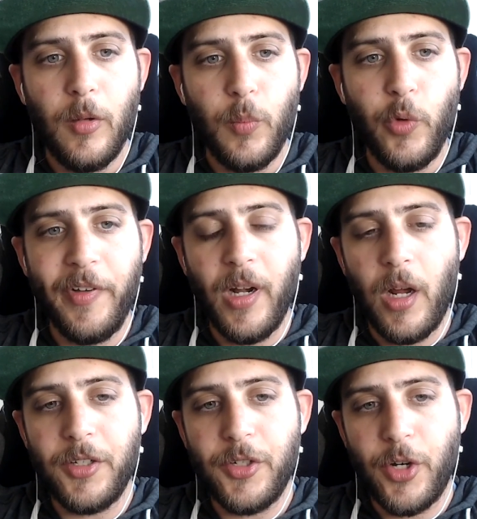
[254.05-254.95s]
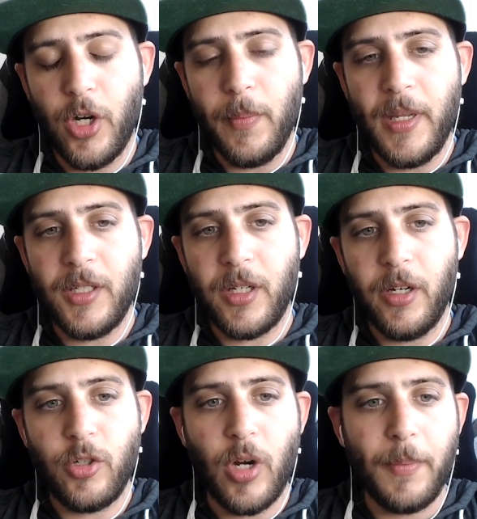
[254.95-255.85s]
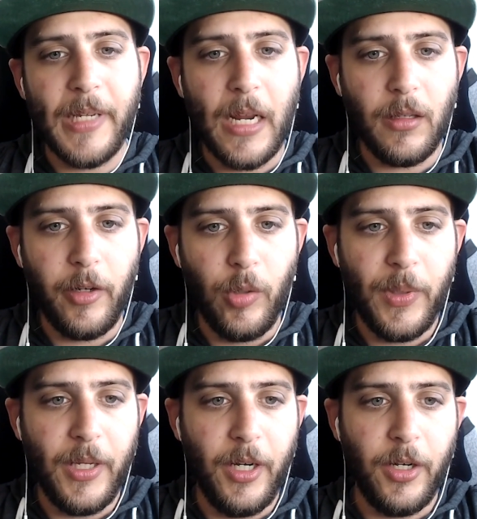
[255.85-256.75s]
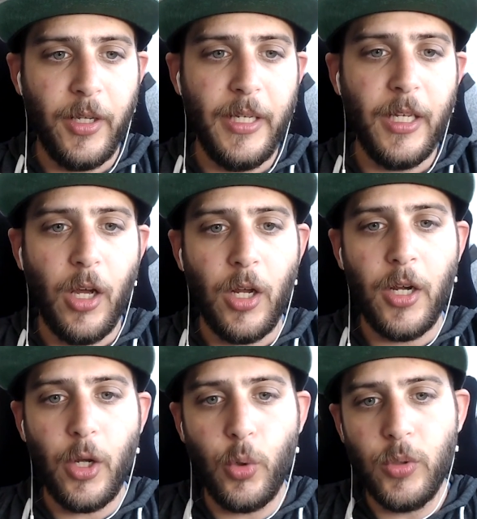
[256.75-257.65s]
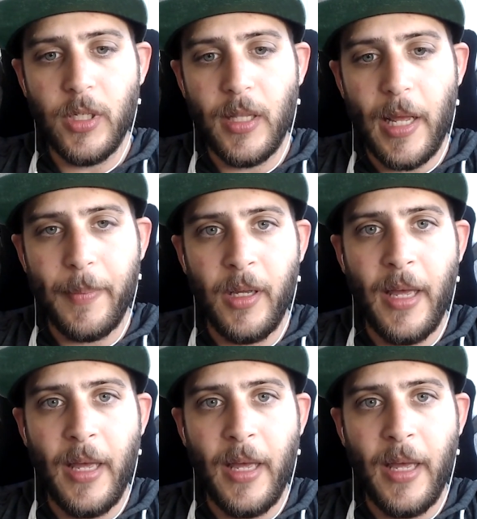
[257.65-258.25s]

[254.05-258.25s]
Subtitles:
Moving on to tournaments, going to drop down a little bit here to Ion Kutalaba